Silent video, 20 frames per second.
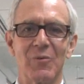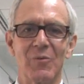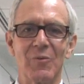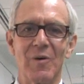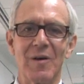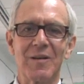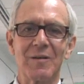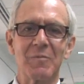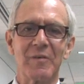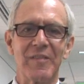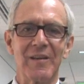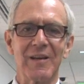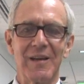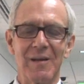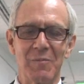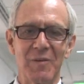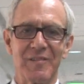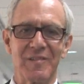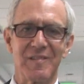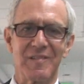Welcome to the
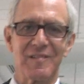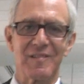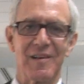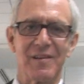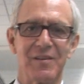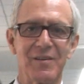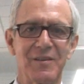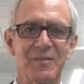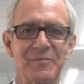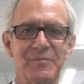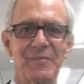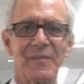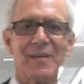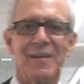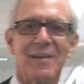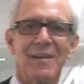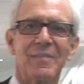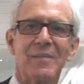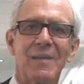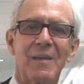Lemelson Center.
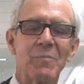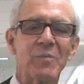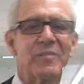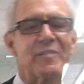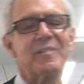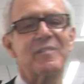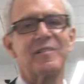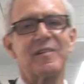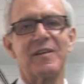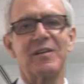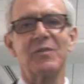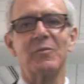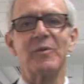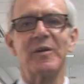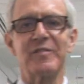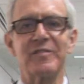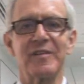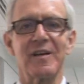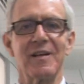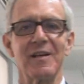The Lemelson Center, we
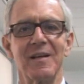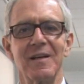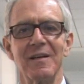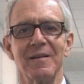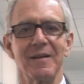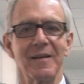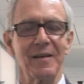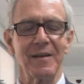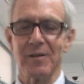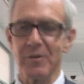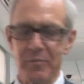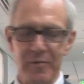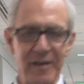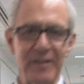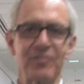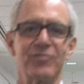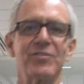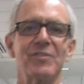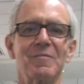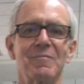study
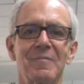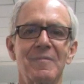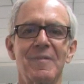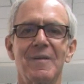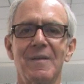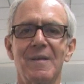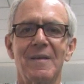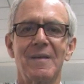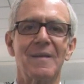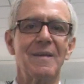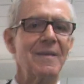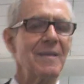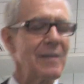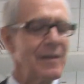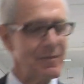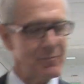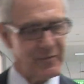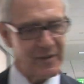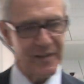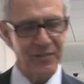innovation,
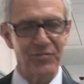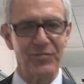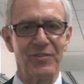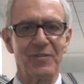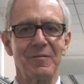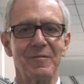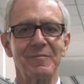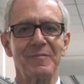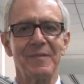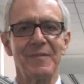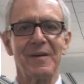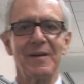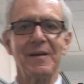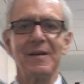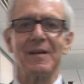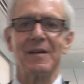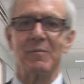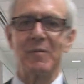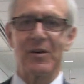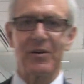invention,
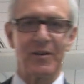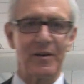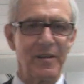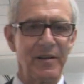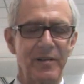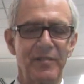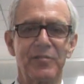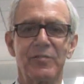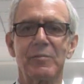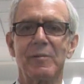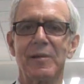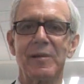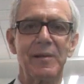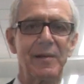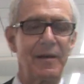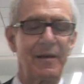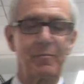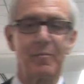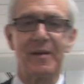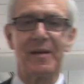American history
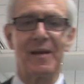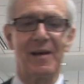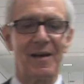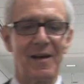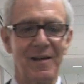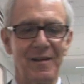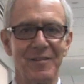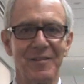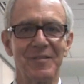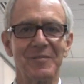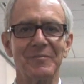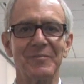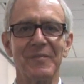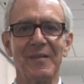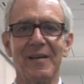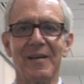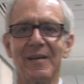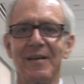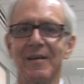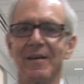and beyond.
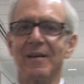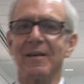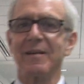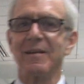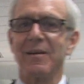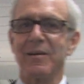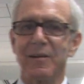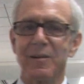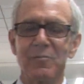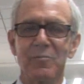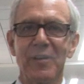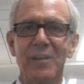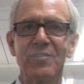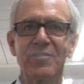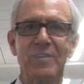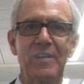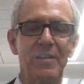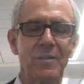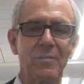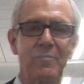Now,
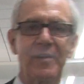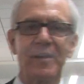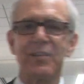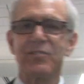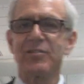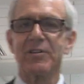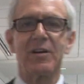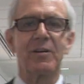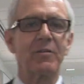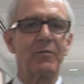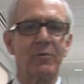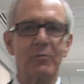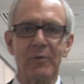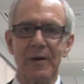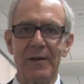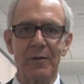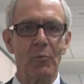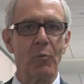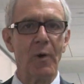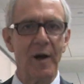invention and innovation are
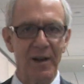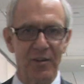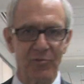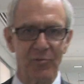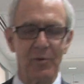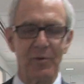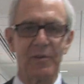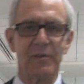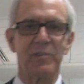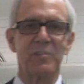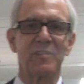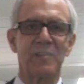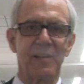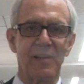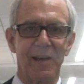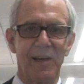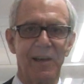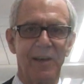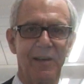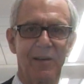great watchwords
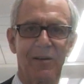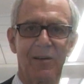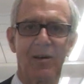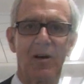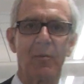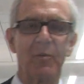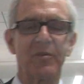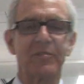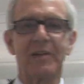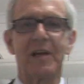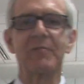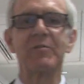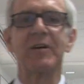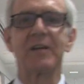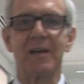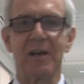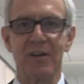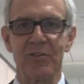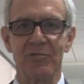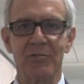today. Almost every
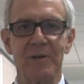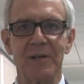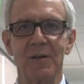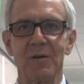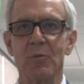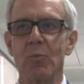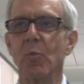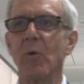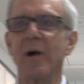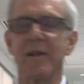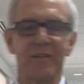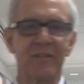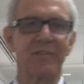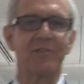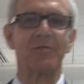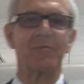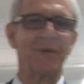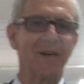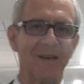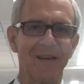country wants
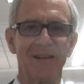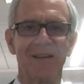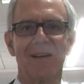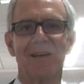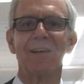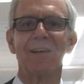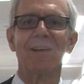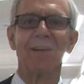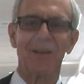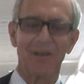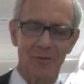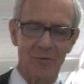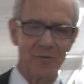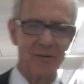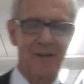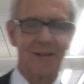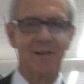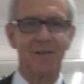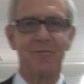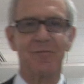to be
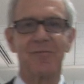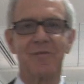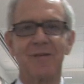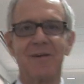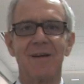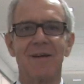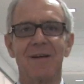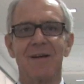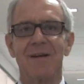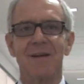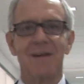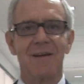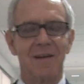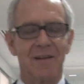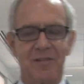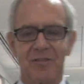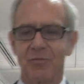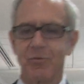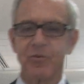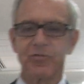innovative.
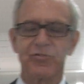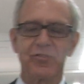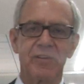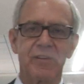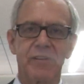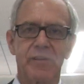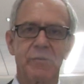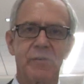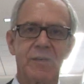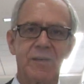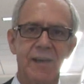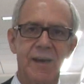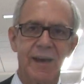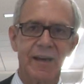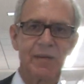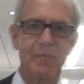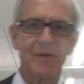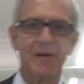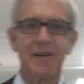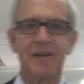It's crucial to their
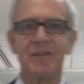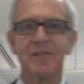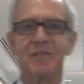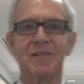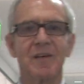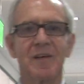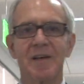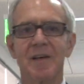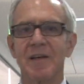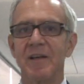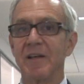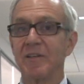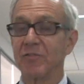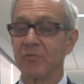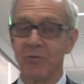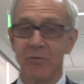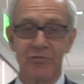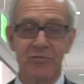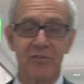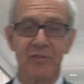economies, it's
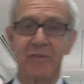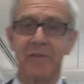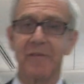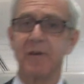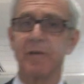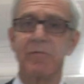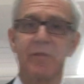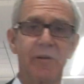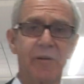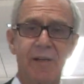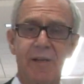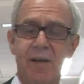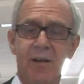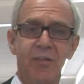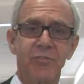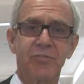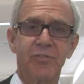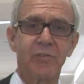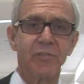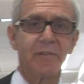crucial to their very
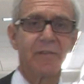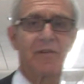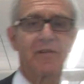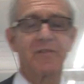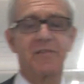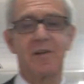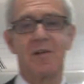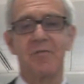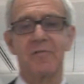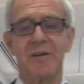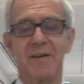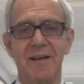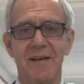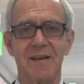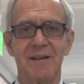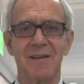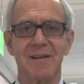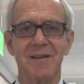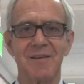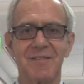cultures and their
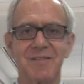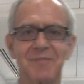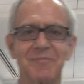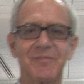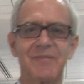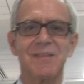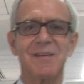self-identities.